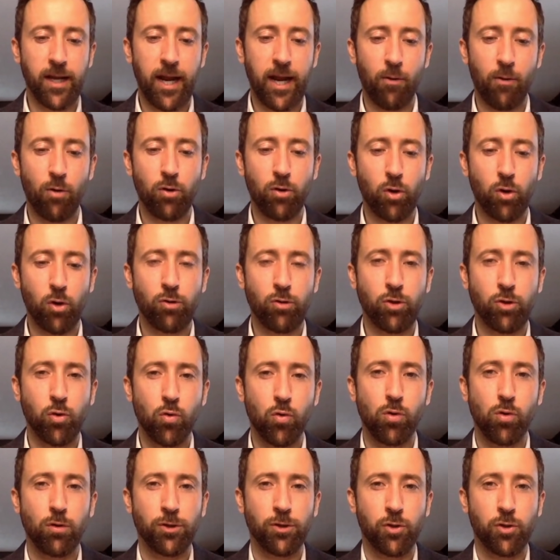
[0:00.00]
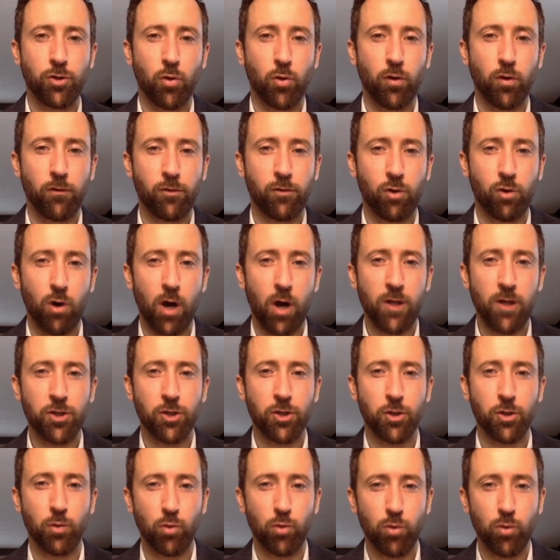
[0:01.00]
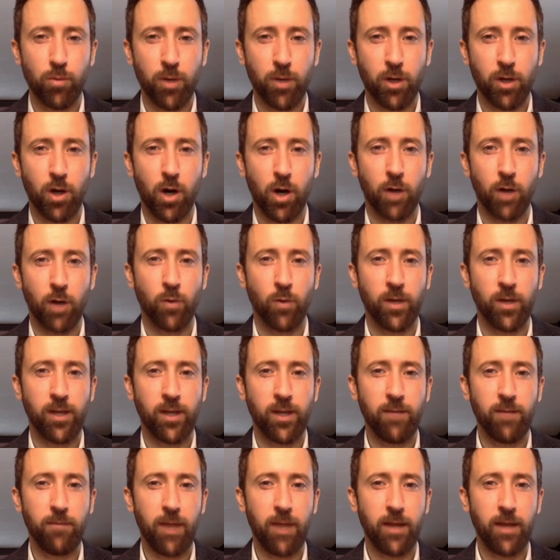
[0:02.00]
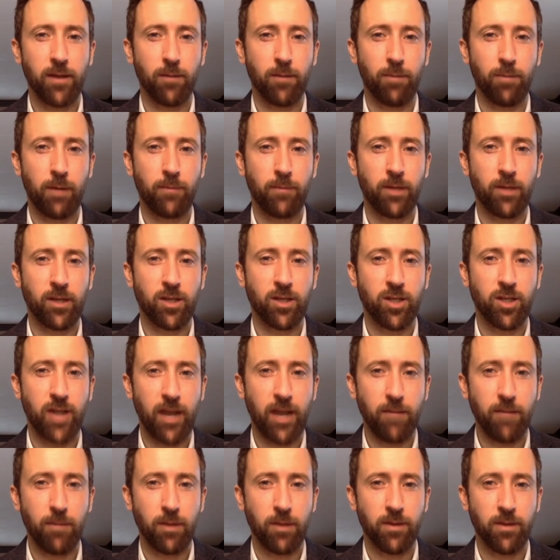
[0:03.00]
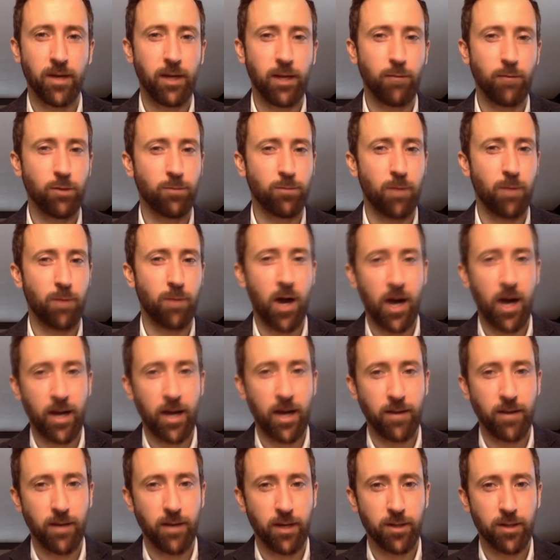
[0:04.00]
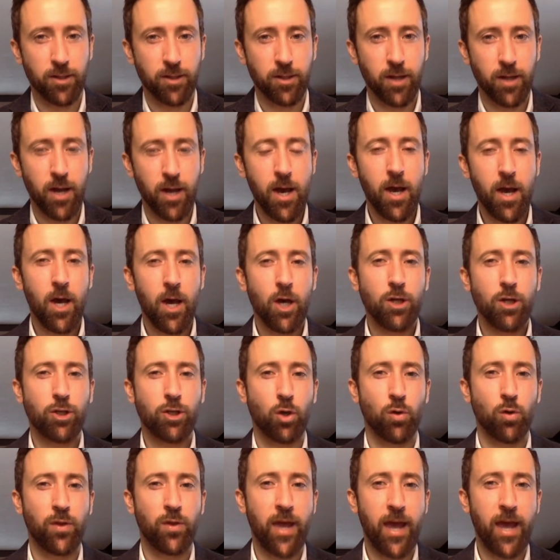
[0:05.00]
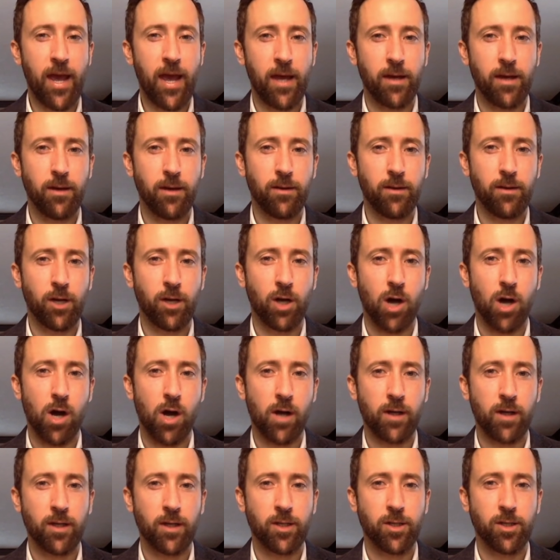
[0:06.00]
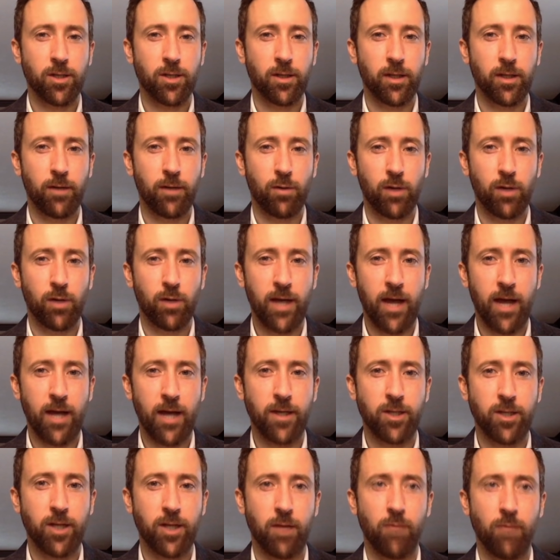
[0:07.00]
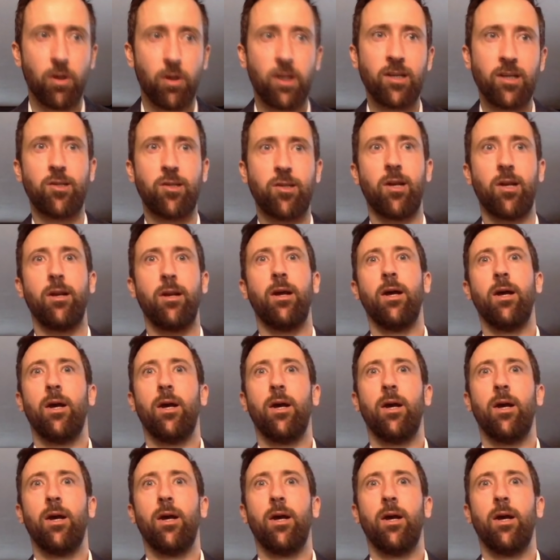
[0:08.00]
Aaron O'Toole sort of crossed the Rubicon when he made the public statement that he was behind this. So then the caucus literally had to say, well, listen,